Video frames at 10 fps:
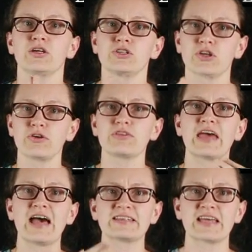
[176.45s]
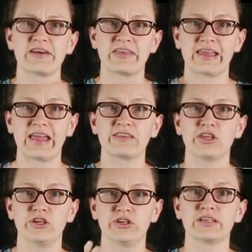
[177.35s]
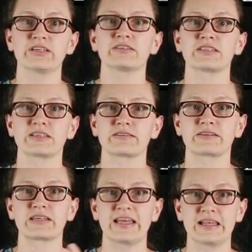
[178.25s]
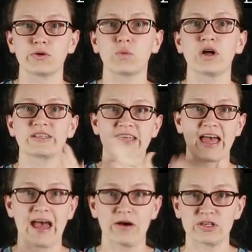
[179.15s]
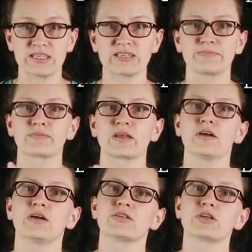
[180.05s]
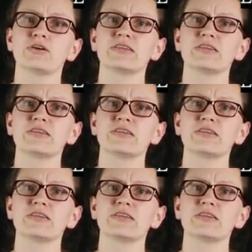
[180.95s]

So that's how they get the units kilowatts hours. So